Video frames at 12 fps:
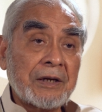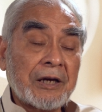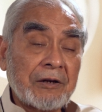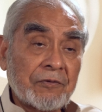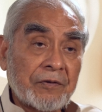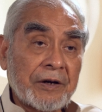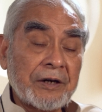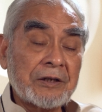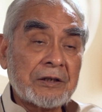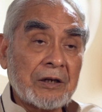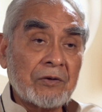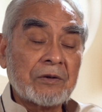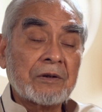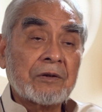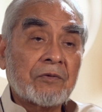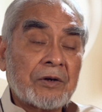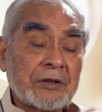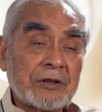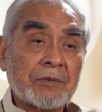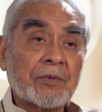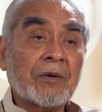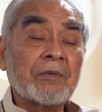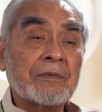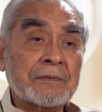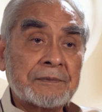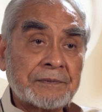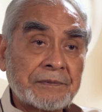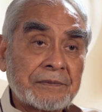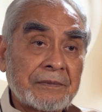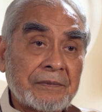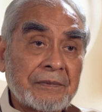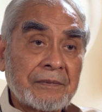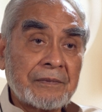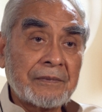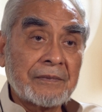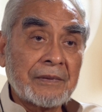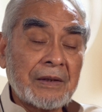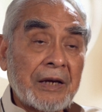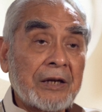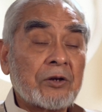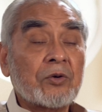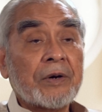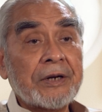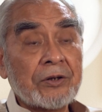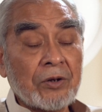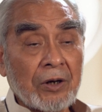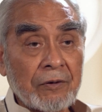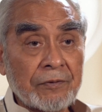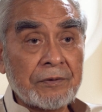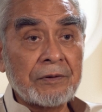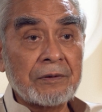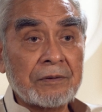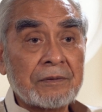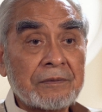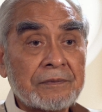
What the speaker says: and finds out what is the problem. And quite often,